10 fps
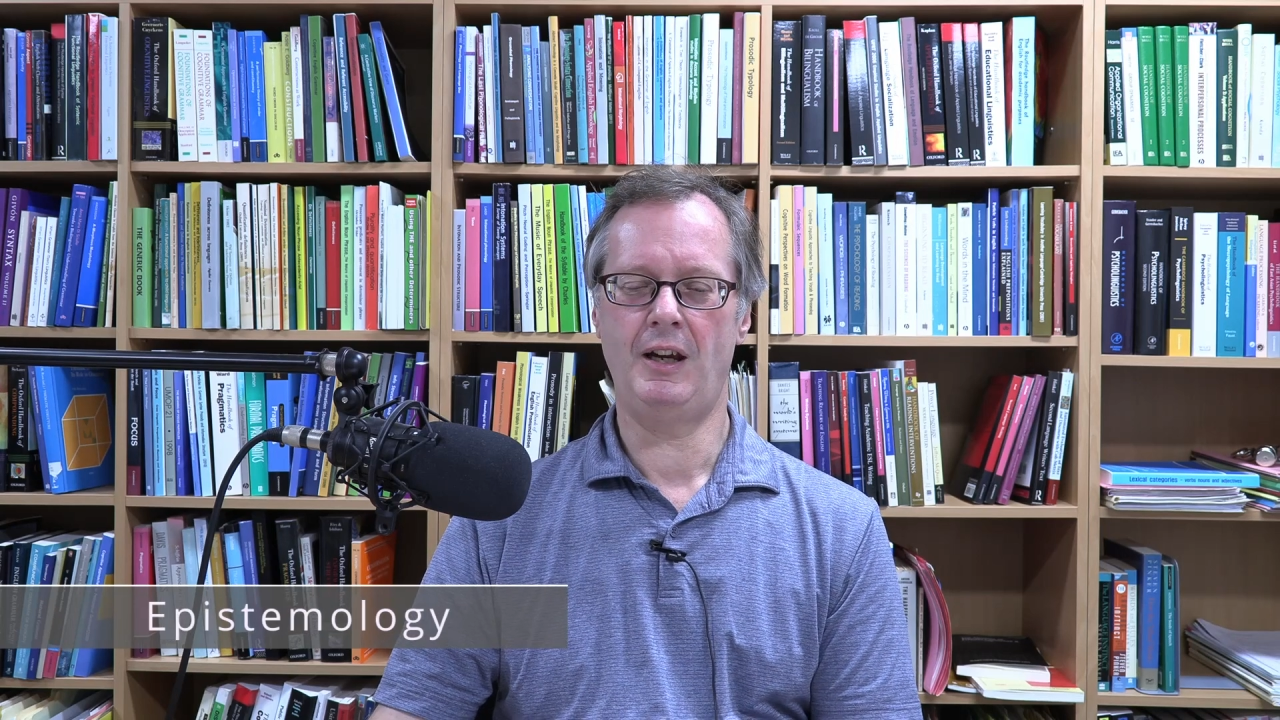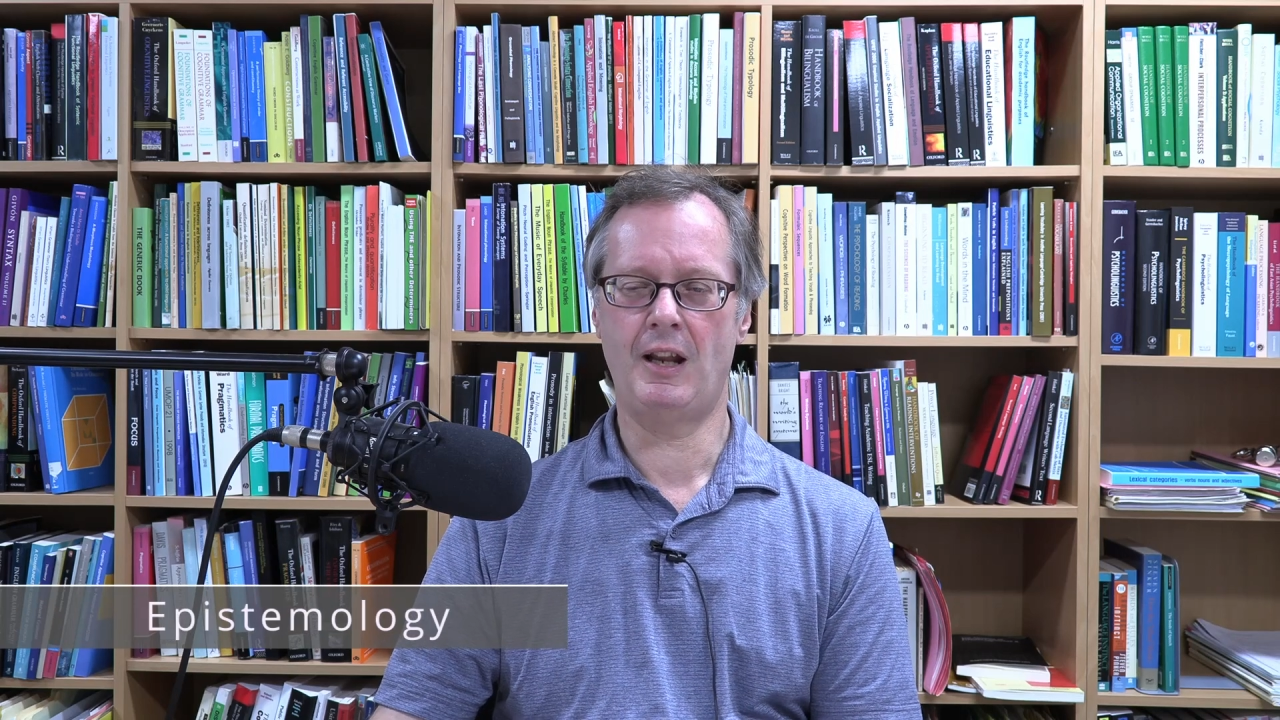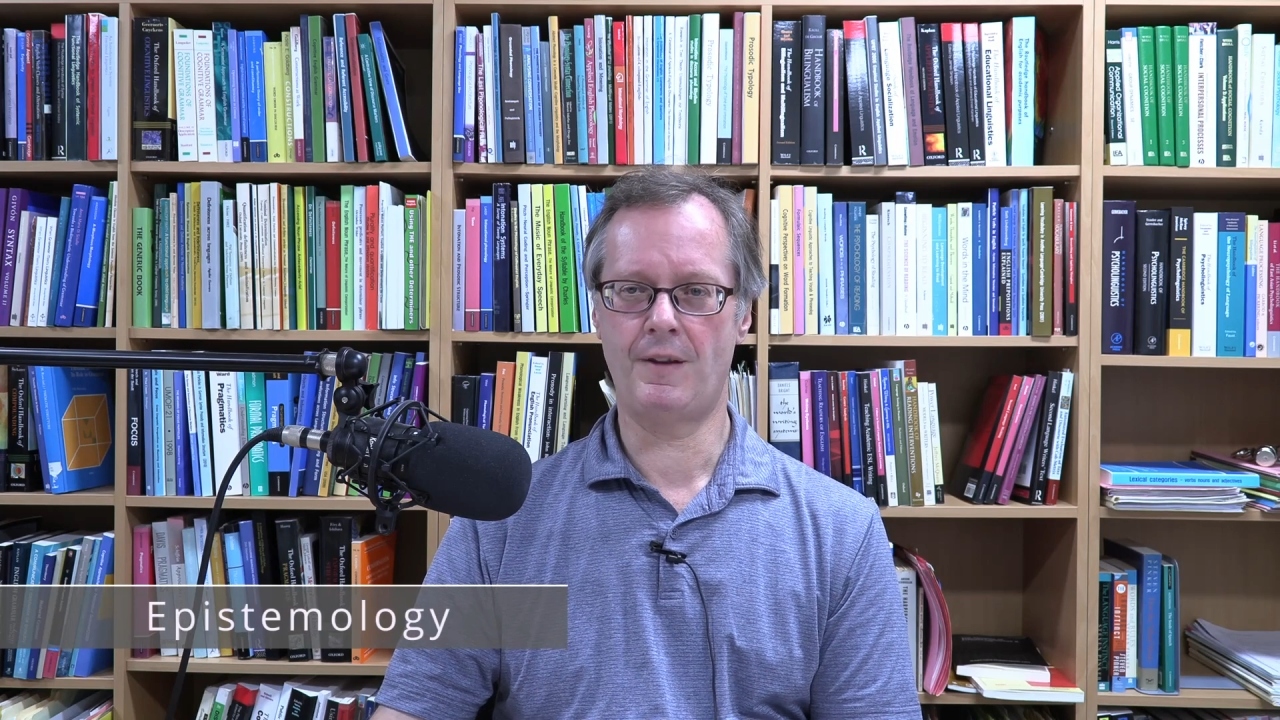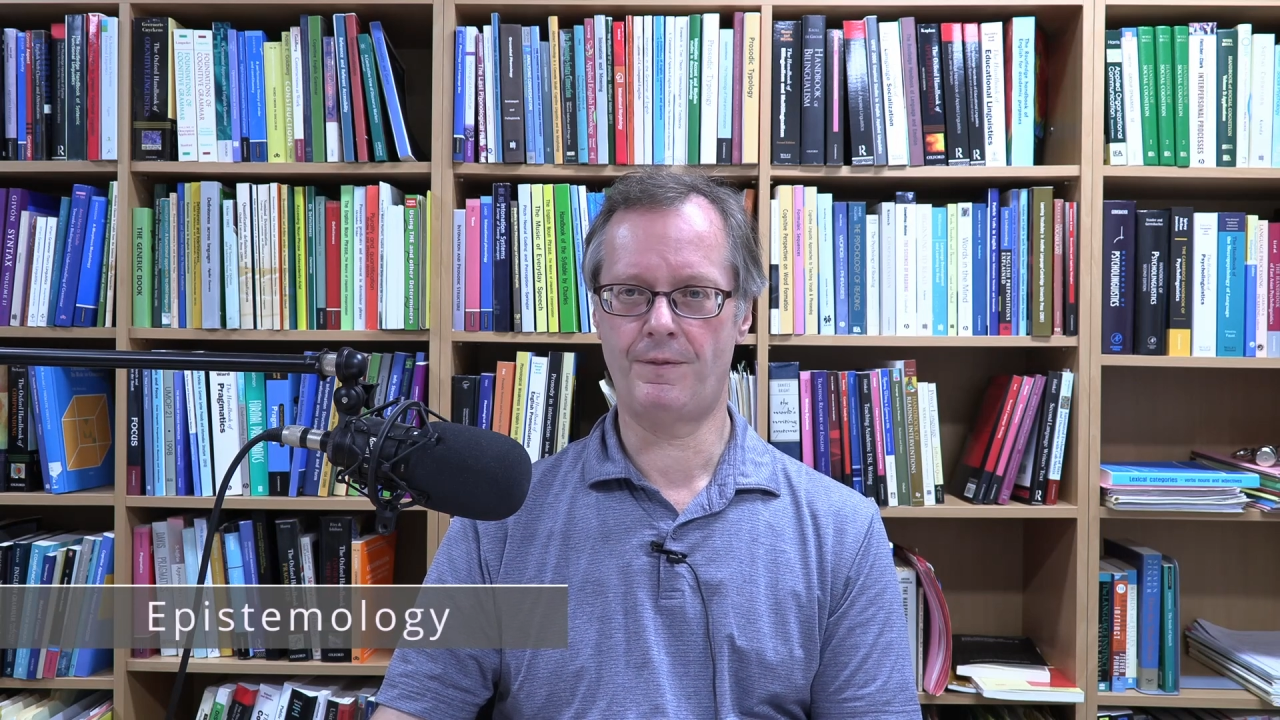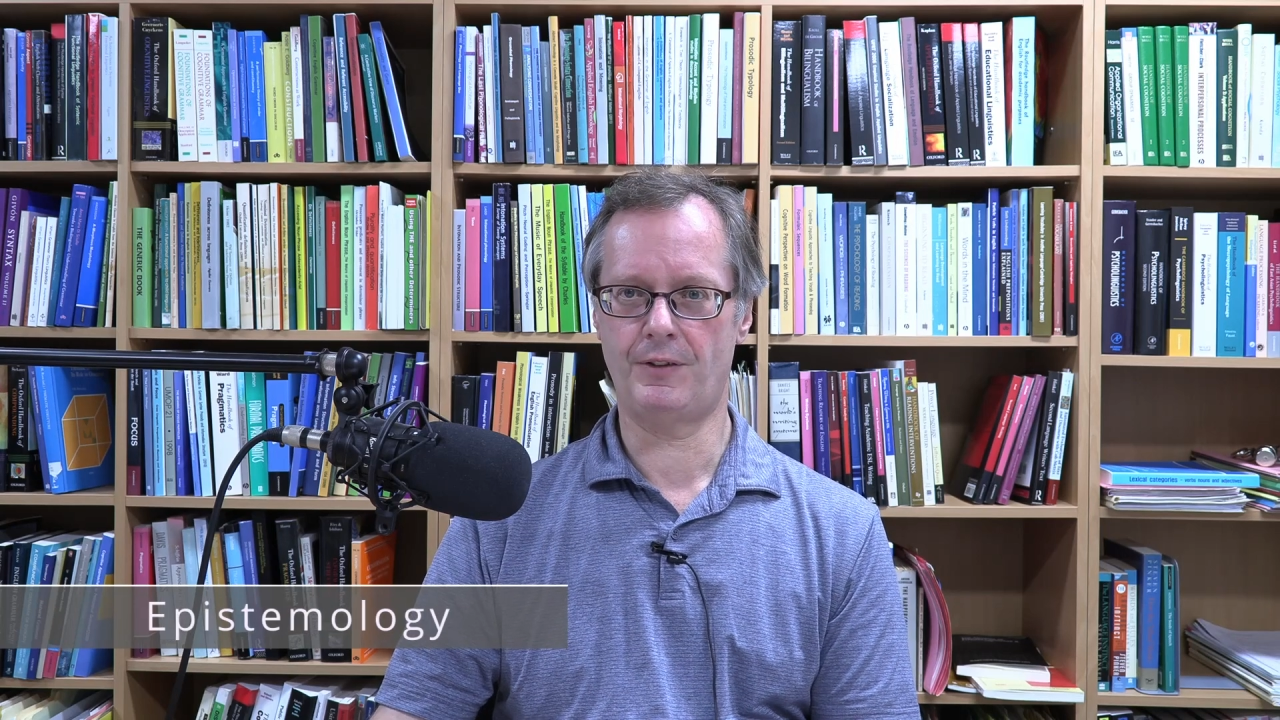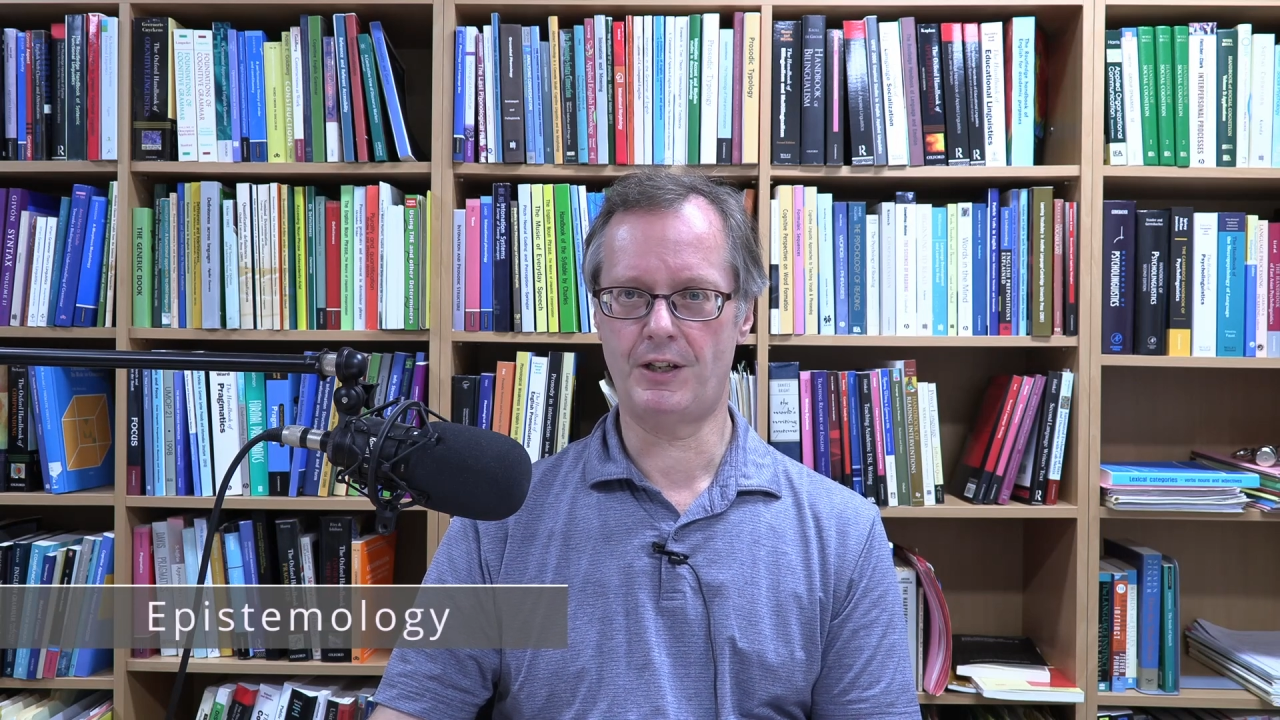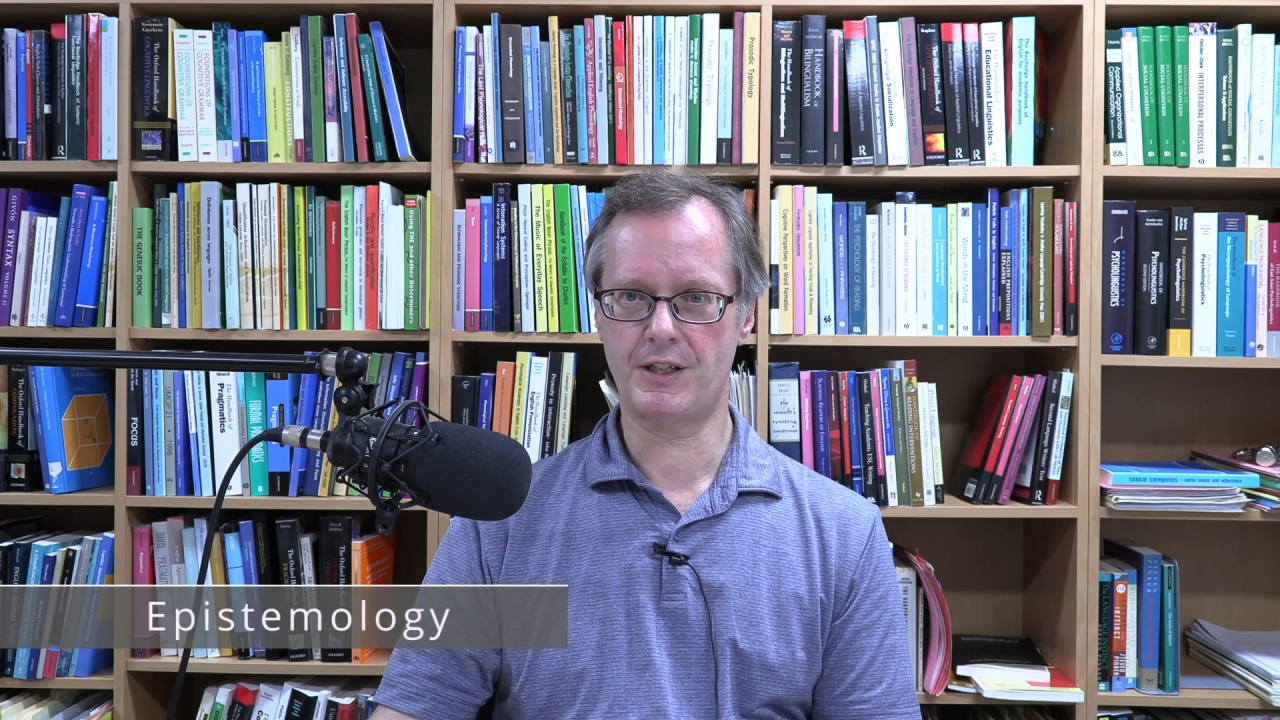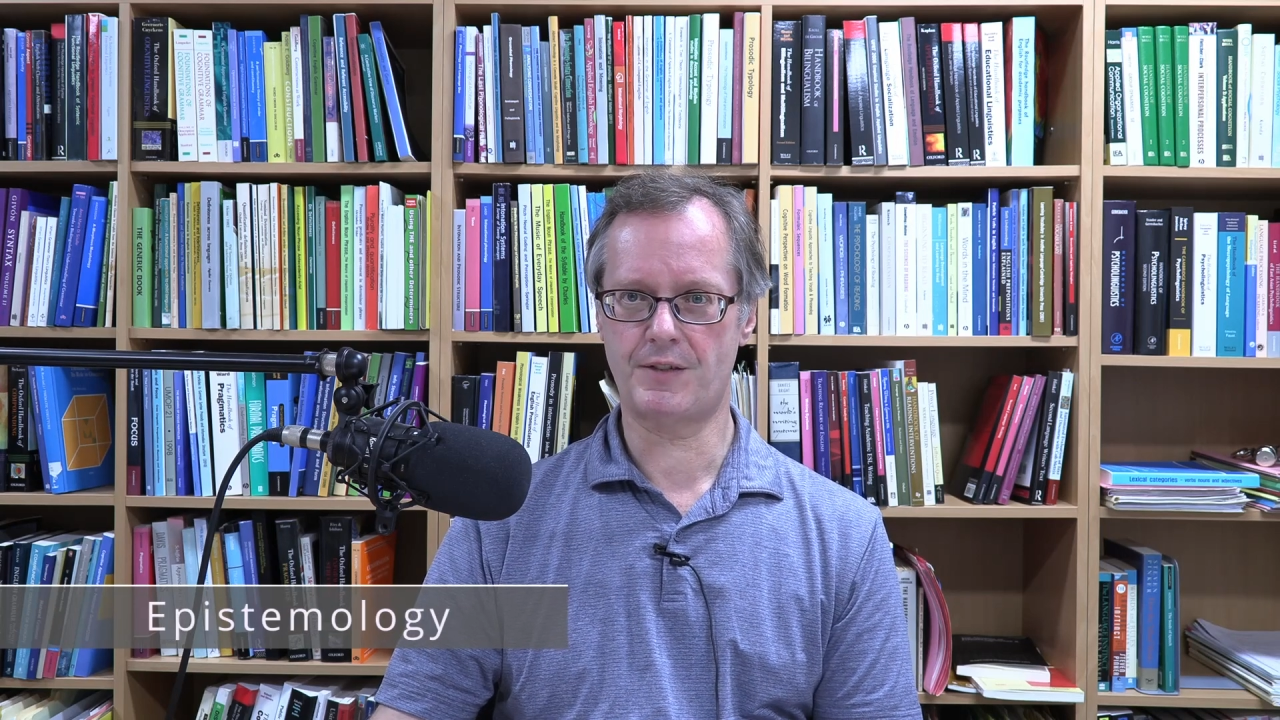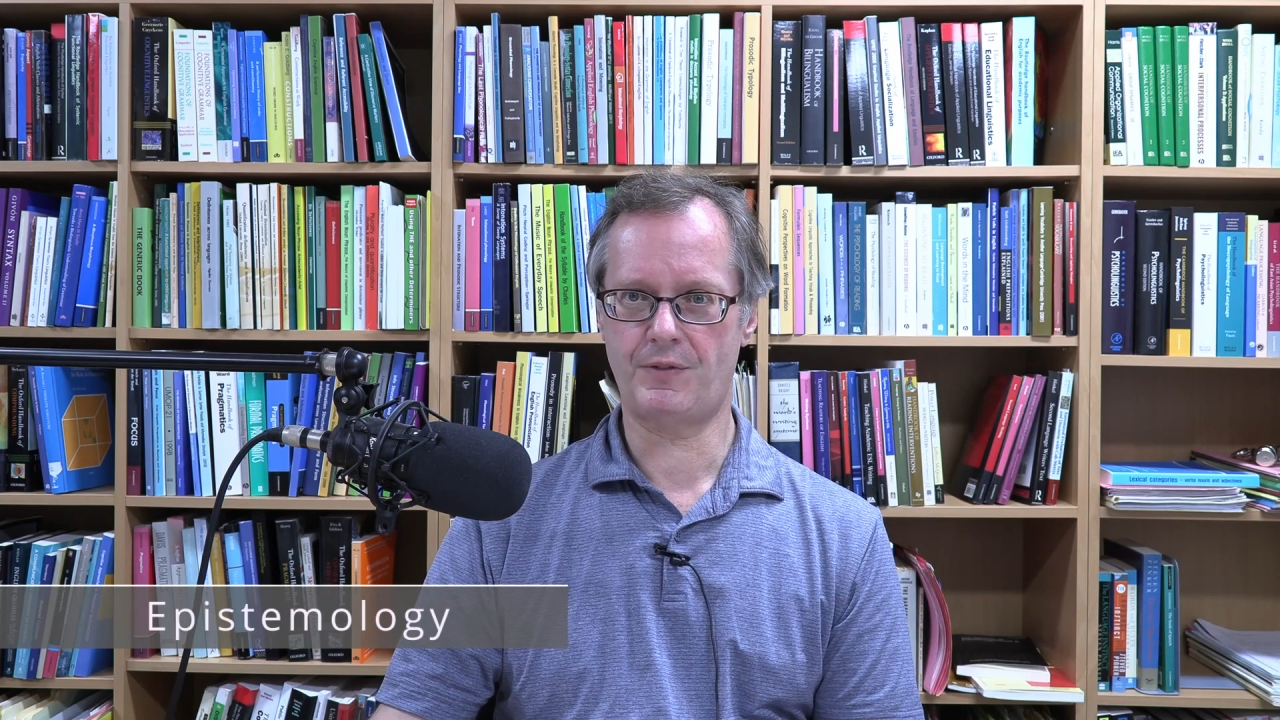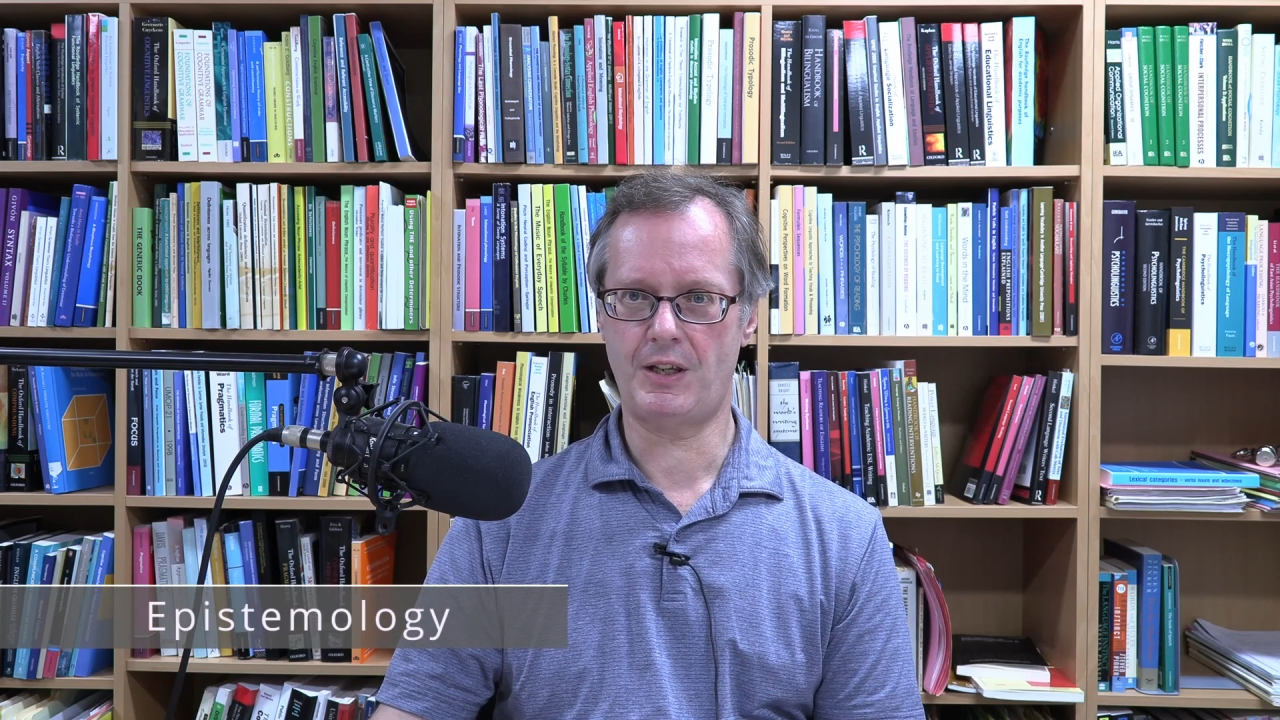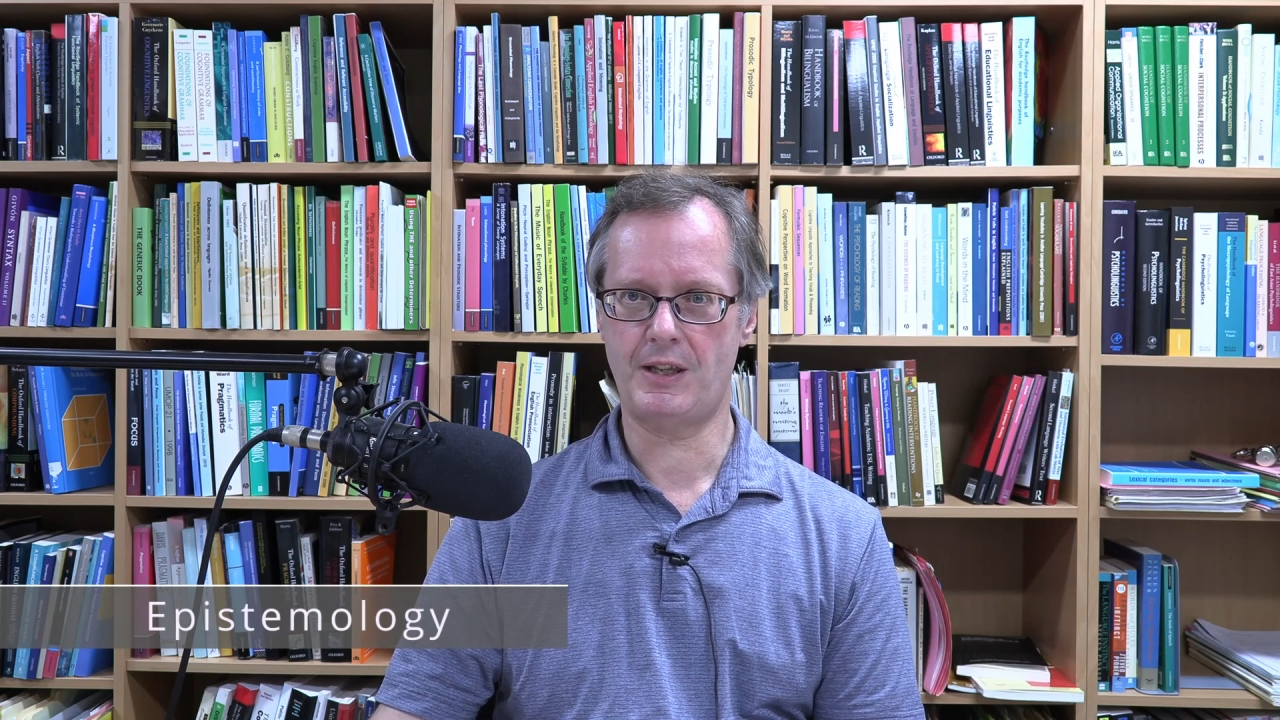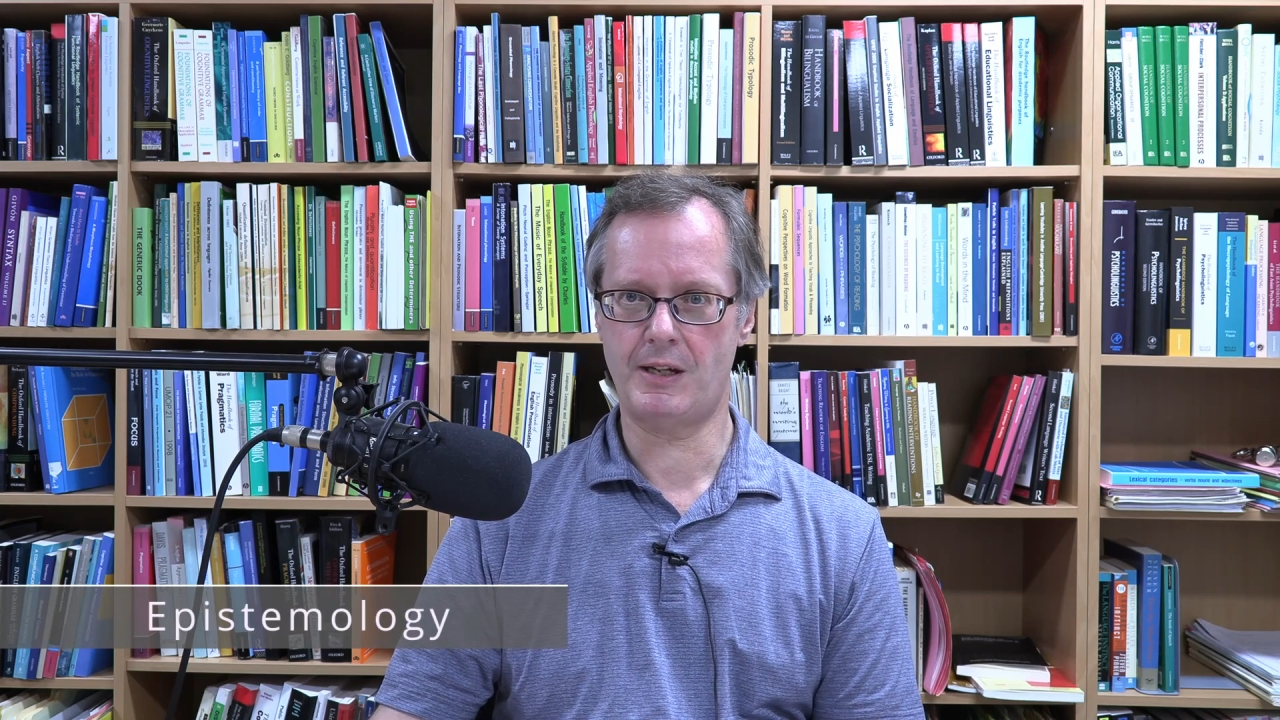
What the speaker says: And in philosophy,